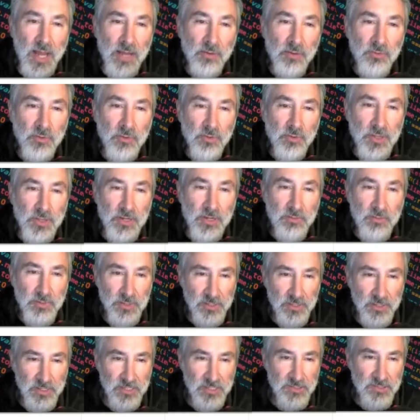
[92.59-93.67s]
I don't know that it
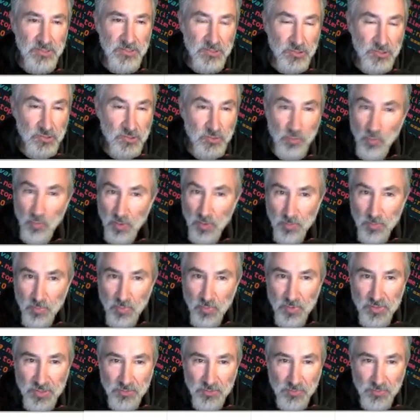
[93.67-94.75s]
really is a
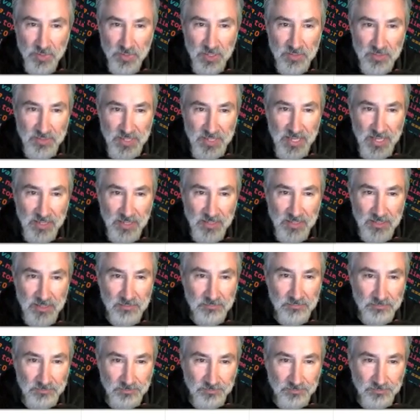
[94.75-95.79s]
scoreboard that we're going to be adding.